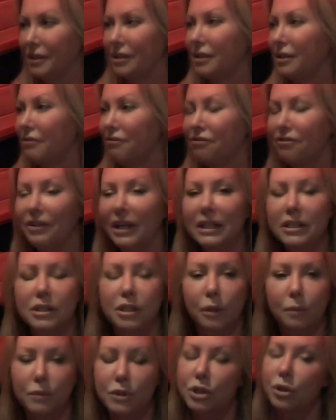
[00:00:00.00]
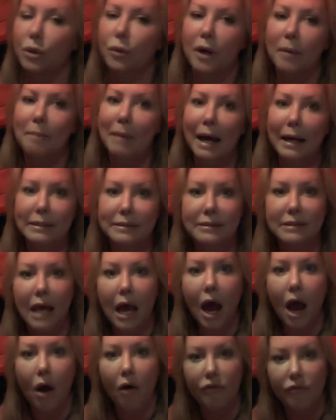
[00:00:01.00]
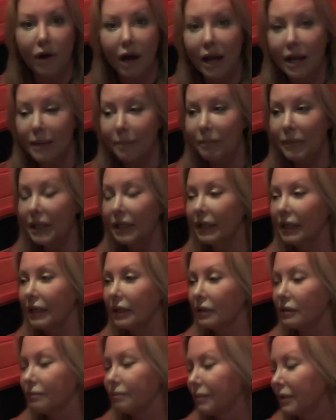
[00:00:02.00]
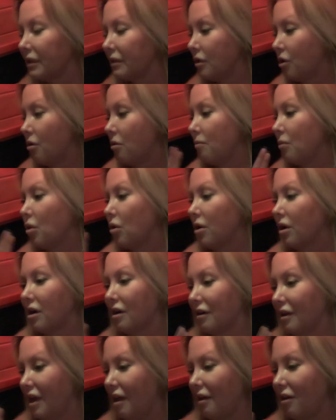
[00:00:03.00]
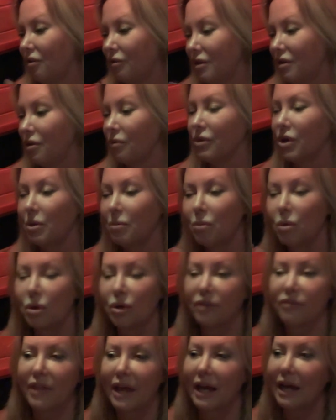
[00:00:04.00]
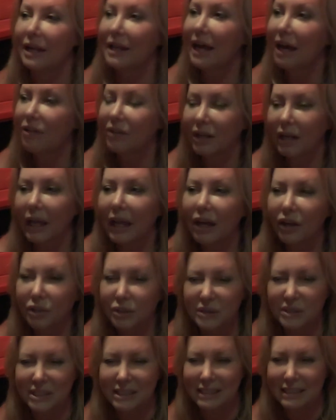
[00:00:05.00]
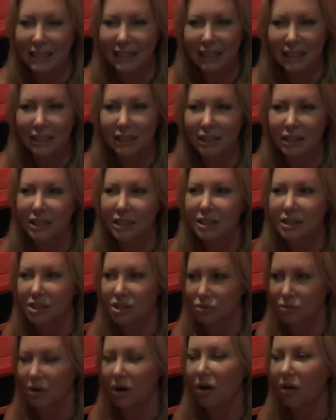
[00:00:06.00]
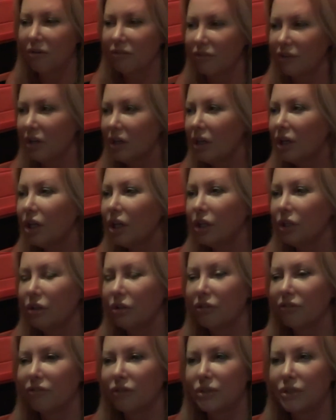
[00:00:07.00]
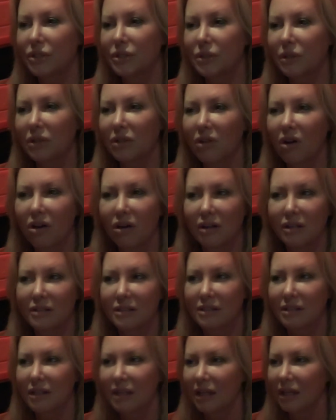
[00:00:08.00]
victim to it myself. I admit it, but no more. Hell no, no more of that. Now that I understand these 12 universal laws,